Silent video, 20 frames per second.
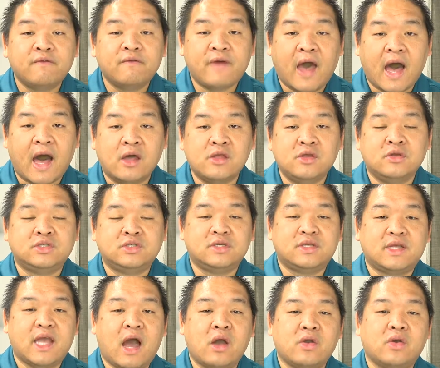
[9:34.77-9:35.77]
value to
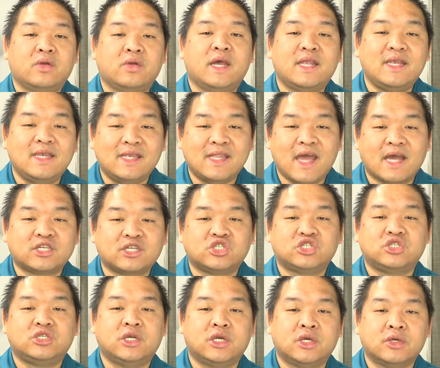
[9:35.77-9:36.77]
calculate
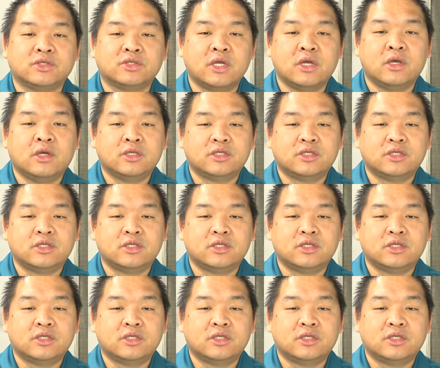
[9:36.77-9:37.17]
next year's